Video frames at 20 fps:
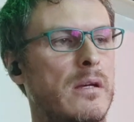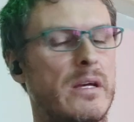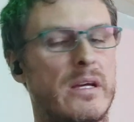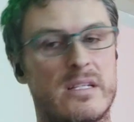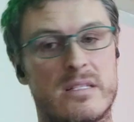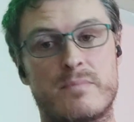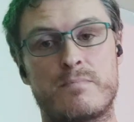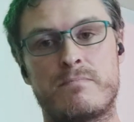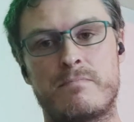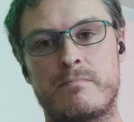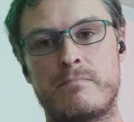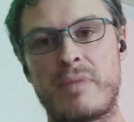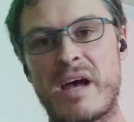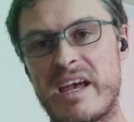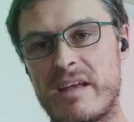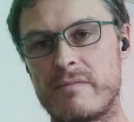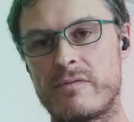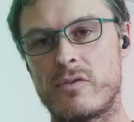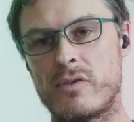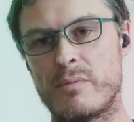It's
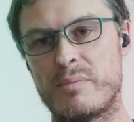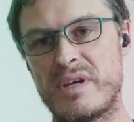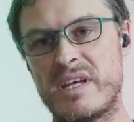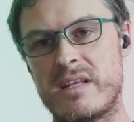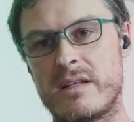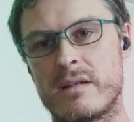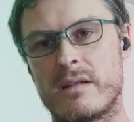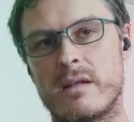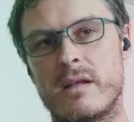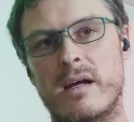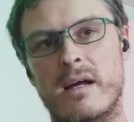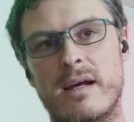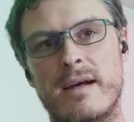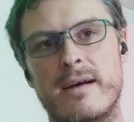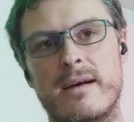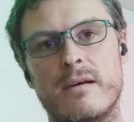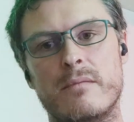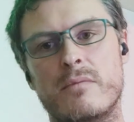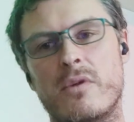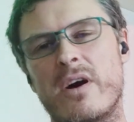painful a bit.
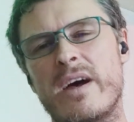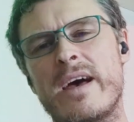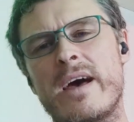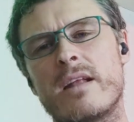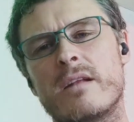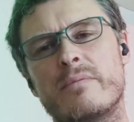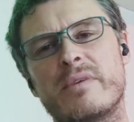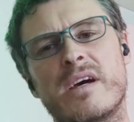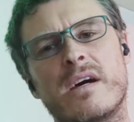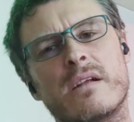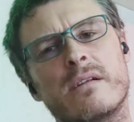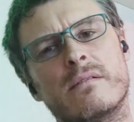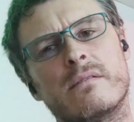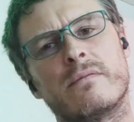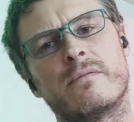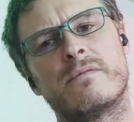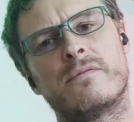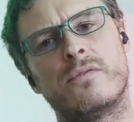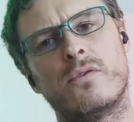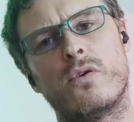I had about
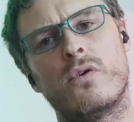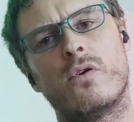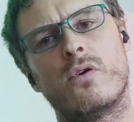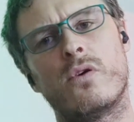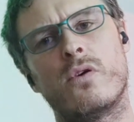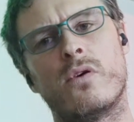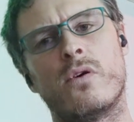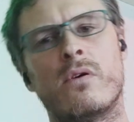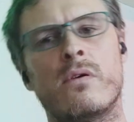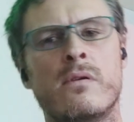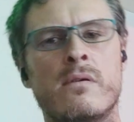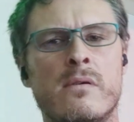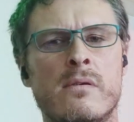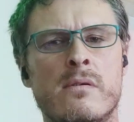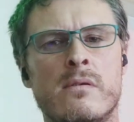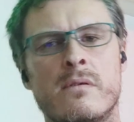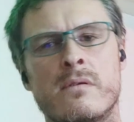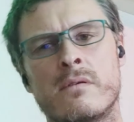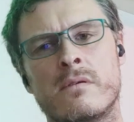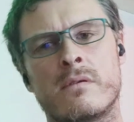3
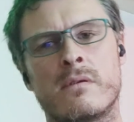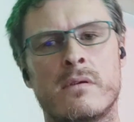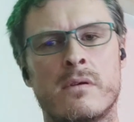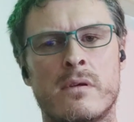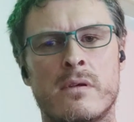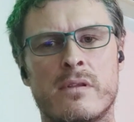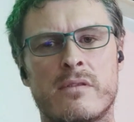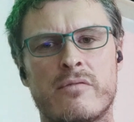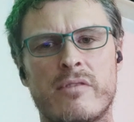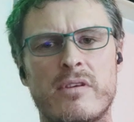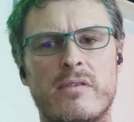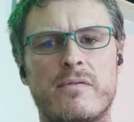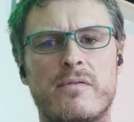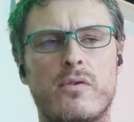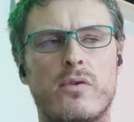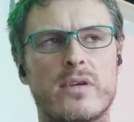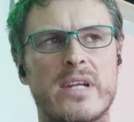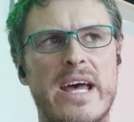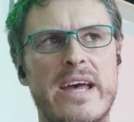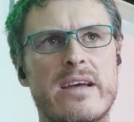or
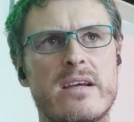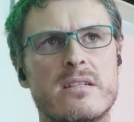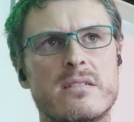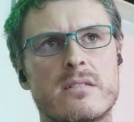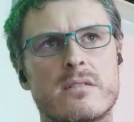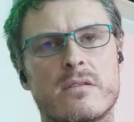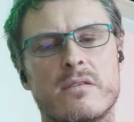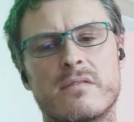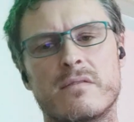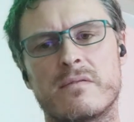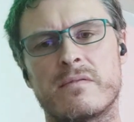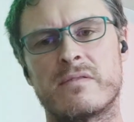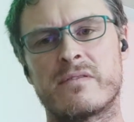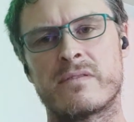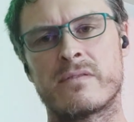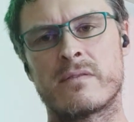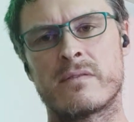4 days of,